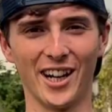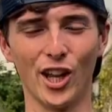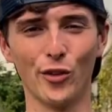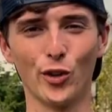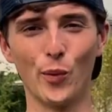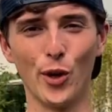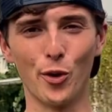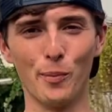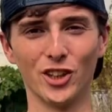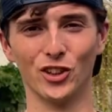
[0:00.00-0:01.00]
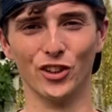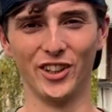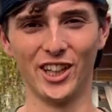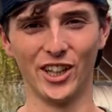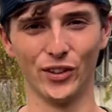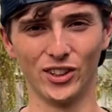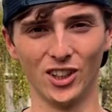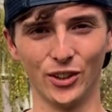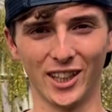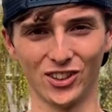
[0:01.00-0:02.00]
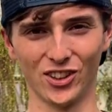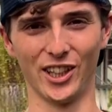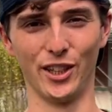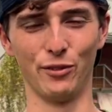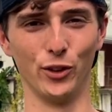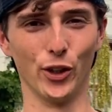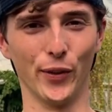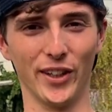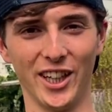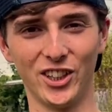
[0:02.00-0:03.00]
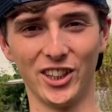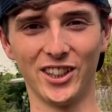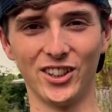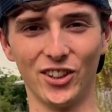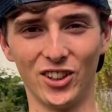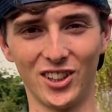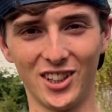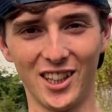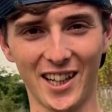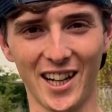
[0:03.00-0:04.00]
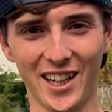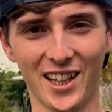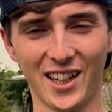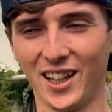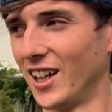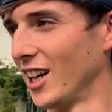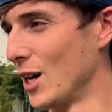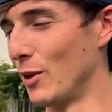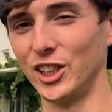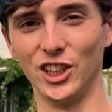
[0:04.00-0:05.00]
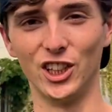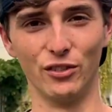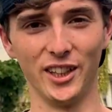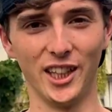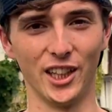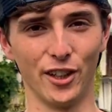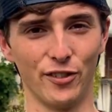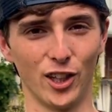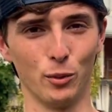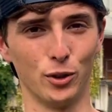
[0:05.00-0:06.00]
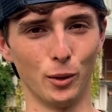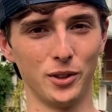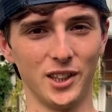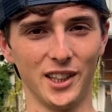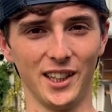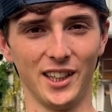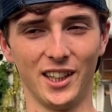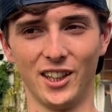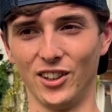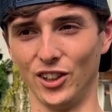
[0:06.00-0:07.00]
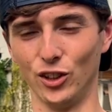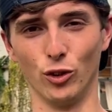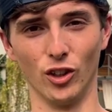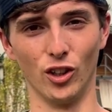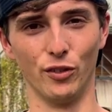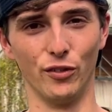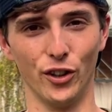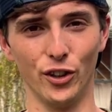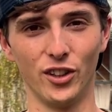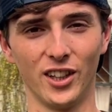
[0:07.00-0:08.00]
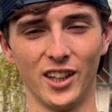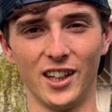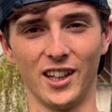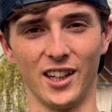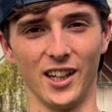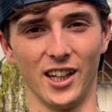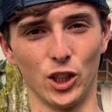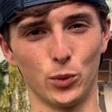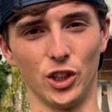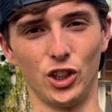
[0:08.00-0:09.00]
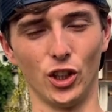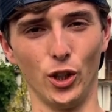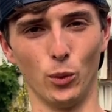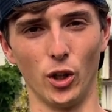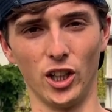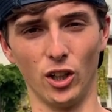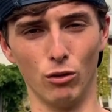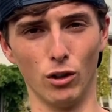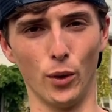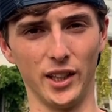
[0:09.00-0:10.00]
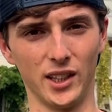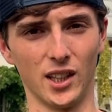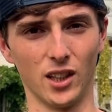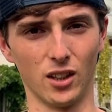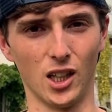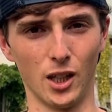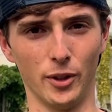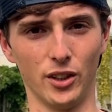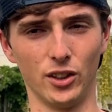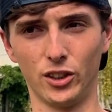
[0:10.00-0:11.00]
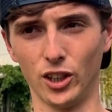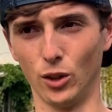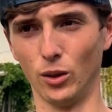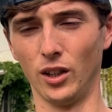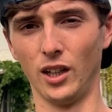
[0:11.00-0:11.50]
Hello everyone, welcome back to another video. It's Luke Helsel here from Growing Nature. So today I'm actually in Slovenia. I found a property that is growing a lot of food and I just want to show you what you can grow in this kind of climate. So